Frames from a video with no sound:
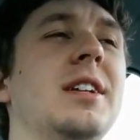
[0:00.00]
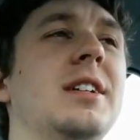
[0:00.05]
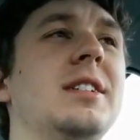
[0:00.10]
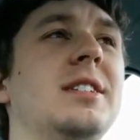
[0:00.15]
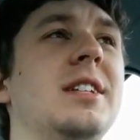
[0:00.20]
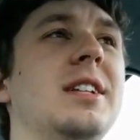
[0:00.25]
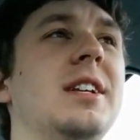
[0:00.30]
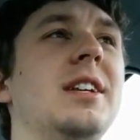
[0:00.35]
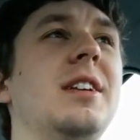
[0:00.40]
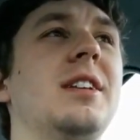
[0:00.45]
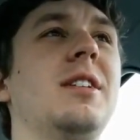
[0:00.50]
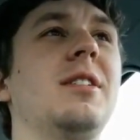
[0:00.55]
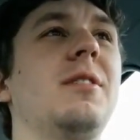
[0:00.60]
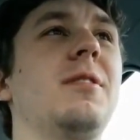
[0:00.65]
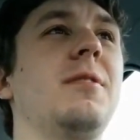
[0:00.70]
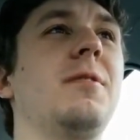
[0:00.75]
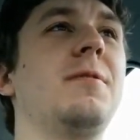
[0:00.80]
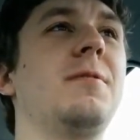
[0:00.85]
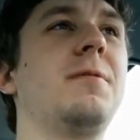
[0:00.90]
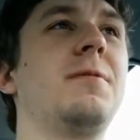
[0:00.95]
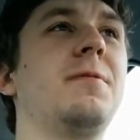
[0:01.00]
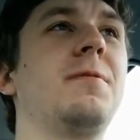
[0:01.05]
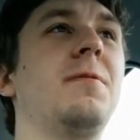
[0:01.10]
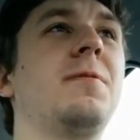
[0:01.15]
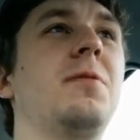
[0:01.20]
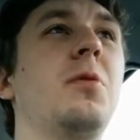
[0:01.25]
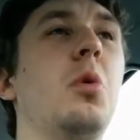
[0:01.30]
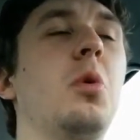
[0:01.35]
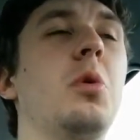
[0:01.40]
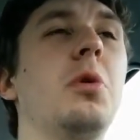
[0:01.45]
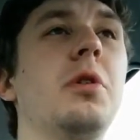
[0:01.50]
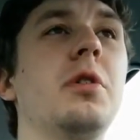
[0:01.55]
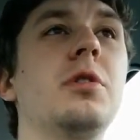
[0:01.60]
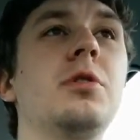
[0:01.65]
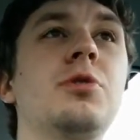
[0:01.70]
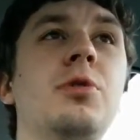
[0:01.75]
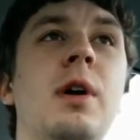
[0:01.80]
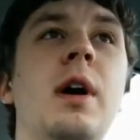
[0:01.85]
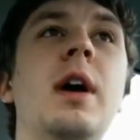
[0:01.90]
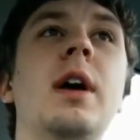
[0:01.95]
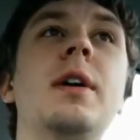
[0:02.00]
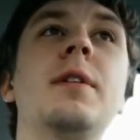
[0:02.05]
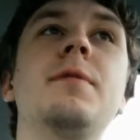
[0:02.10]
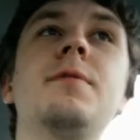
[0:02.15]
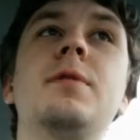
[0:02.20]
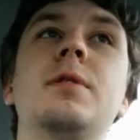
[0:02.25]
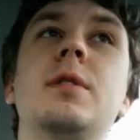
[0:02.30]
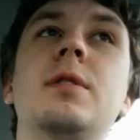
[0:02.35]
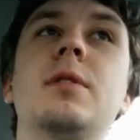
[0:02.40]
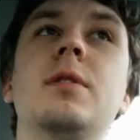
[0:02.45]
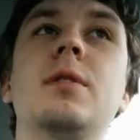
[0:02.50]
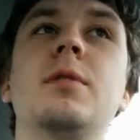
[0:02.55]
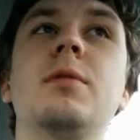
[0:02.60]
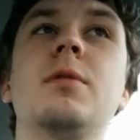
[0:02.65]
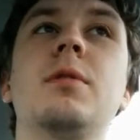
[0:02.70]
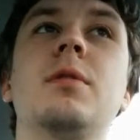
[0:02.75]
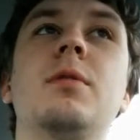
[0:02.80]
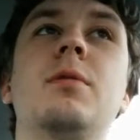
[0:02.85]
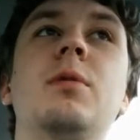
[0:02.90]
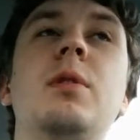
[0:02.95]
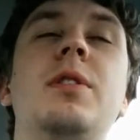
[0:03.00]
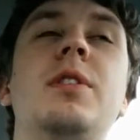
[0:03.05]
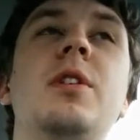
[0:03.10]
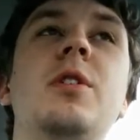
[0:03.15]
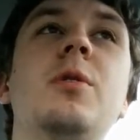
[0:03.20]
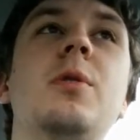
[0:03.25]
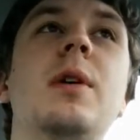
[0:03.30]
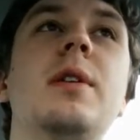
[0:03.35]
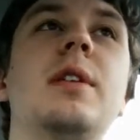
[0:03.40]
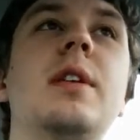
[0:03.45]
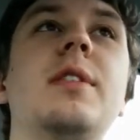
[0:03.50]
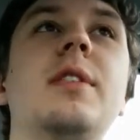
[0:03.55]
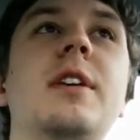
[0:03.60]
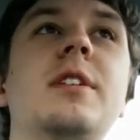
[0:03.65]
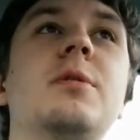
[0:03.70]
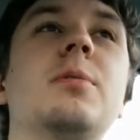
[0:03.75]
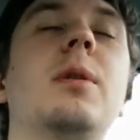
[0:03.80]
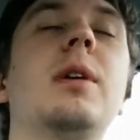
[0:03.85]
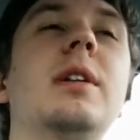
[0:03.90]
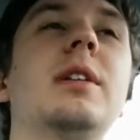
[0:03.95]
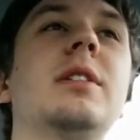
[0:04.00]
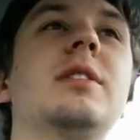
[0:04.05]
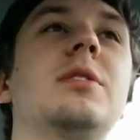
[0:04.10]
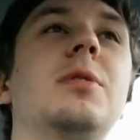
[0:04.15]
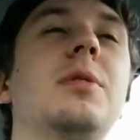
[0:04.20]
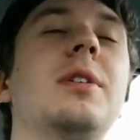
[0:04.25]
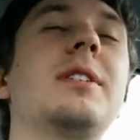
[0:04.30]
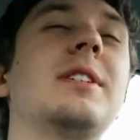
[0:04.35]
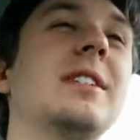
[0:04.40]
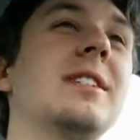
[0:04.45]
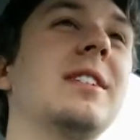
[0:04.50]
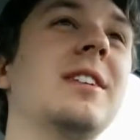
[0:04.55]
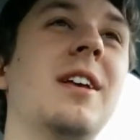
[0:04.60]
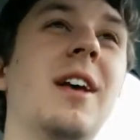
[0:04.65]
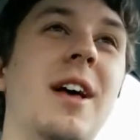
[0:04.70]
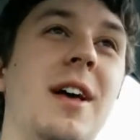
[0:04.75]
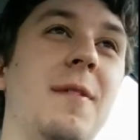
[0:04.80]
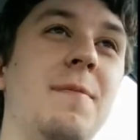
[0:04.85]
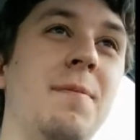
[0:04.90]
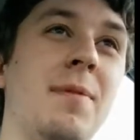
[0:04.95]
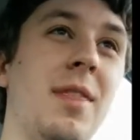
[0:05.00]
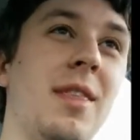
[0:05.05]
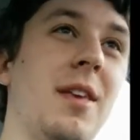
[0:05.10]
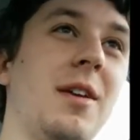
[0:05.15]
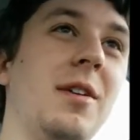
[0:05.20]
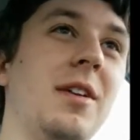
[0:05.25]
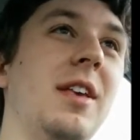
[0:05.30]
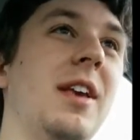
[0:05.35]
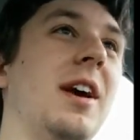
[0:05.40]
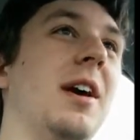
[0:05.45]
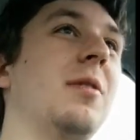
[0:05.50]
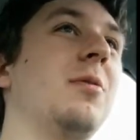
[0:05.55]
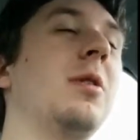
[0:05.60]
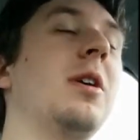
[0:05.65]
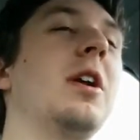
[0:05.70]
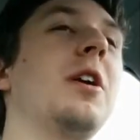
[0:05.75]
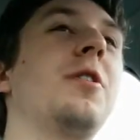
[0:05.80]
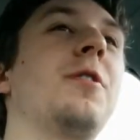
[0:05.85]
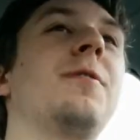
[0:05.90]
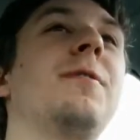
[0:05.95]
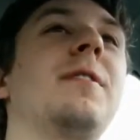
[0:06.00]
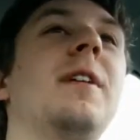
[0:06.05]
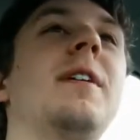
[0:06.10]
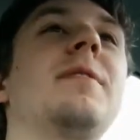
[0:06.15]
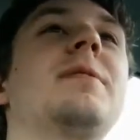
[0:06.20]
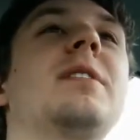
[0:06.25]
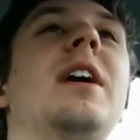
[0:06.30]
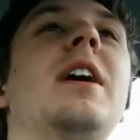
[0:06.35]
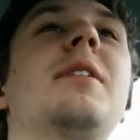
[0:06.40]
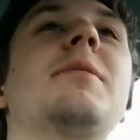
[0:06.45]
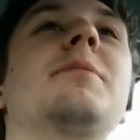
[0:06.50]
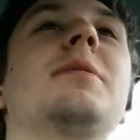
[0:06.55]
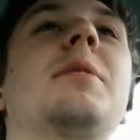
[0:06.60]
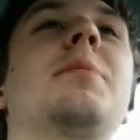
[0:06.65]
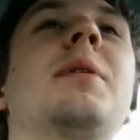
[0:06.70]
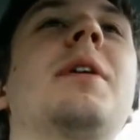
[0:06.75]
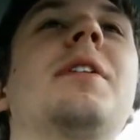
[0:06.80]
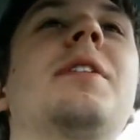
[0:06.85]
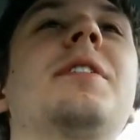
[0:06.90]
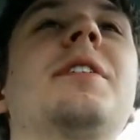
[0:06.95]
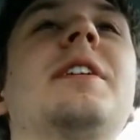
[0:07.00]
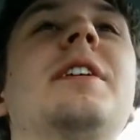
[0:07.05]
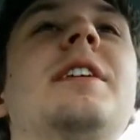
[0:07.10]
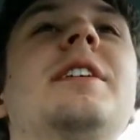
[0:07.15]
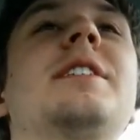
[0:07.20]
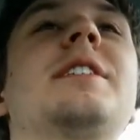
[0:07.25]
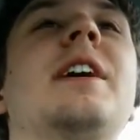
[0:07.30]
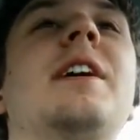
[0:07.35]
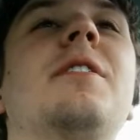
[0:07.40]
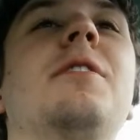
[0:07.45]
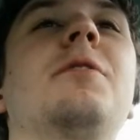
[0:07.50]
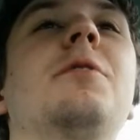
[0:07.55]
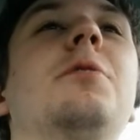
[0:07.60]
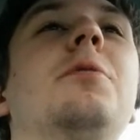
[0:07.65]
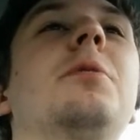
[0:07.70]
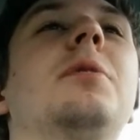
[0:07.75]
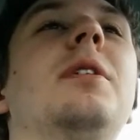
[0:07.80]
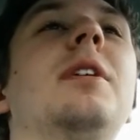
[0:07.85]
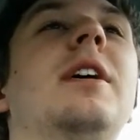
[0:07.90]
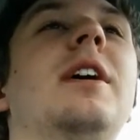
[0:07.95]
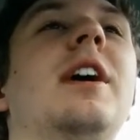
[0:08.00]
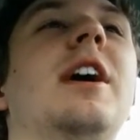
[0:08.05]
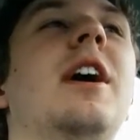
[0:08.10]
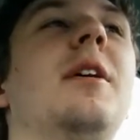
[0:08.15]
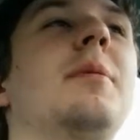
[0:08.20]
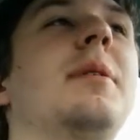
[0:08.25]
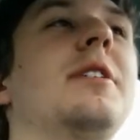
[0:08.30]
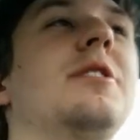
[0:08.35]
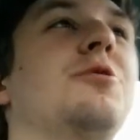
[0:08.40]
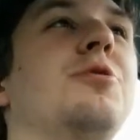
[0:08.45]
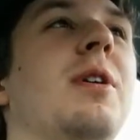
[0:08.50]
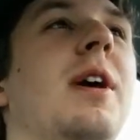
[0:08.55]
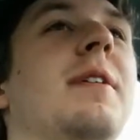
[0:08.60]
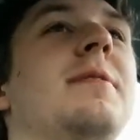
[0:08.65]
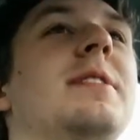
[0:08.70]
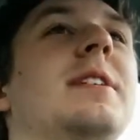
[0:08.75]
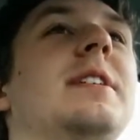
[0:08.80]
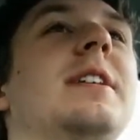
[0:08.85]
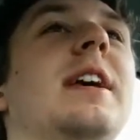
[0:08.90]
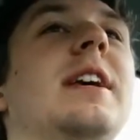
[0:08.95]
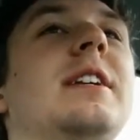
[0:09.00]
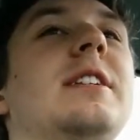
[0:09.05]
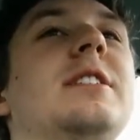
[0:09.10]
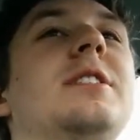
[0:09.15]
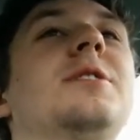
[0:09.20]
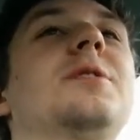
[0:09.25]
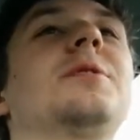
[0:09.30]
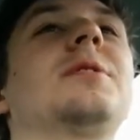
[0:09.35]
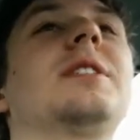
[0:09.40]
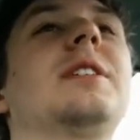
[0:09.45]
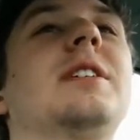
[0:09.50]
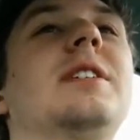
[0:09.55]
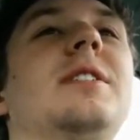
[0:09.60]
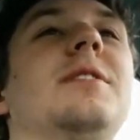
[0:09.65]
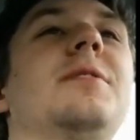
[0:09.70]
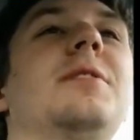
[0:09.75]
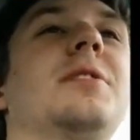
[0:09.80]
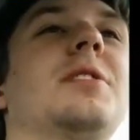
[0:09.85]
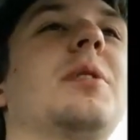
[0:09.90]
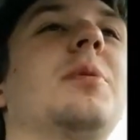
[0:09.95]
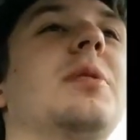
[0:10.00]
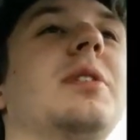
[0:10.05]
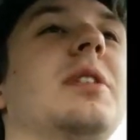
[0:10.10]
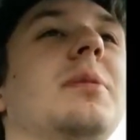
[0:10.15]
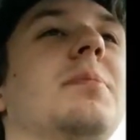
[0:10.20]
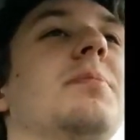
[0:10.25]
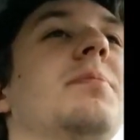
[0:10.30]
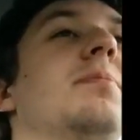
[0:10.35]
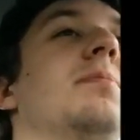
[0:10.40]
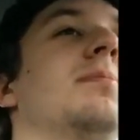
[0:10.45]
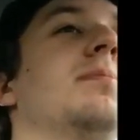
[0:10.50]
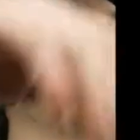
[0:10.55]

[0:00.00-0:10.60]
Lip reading: let's see, 4 drives with you, and then this one. So this is 1 out of 5 times apparently is how many drives it takes to for someone to